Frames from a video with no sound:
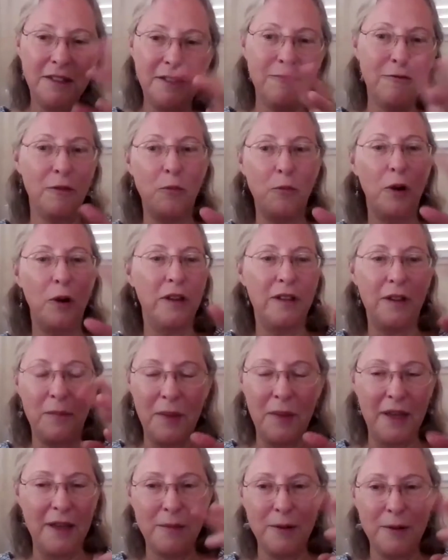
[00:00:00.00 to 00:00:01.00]
from working on
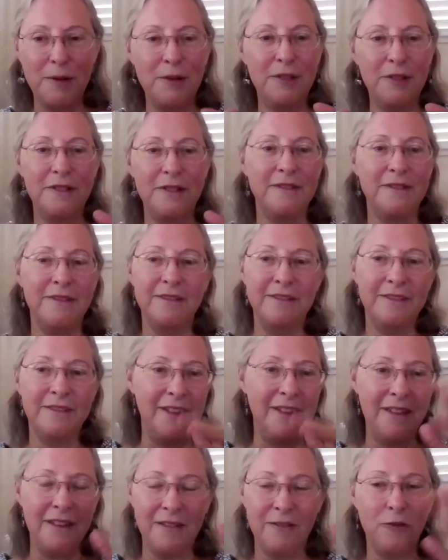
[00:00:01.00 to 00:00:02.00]
papers and
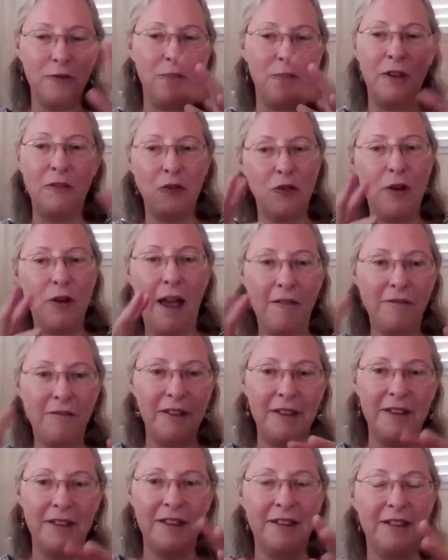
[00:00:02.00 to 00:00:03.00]
then
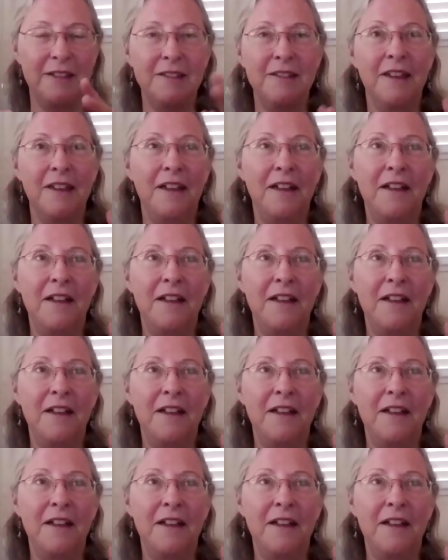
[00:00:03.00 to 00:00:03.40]
traveling, and